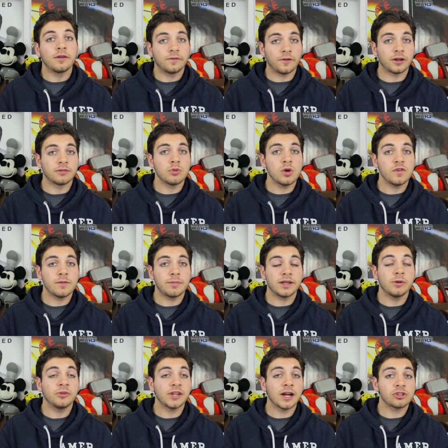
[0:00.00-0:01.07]
fun movie, but
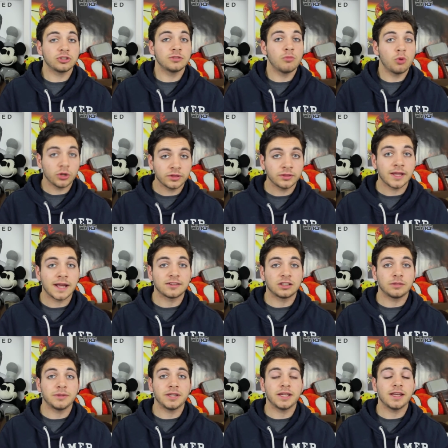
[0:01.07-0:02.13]
it was actually more than that
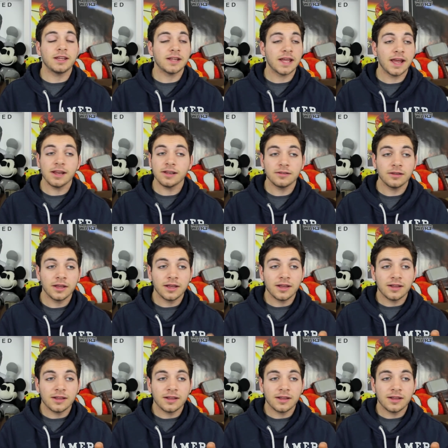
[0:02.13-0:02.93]
to me. It had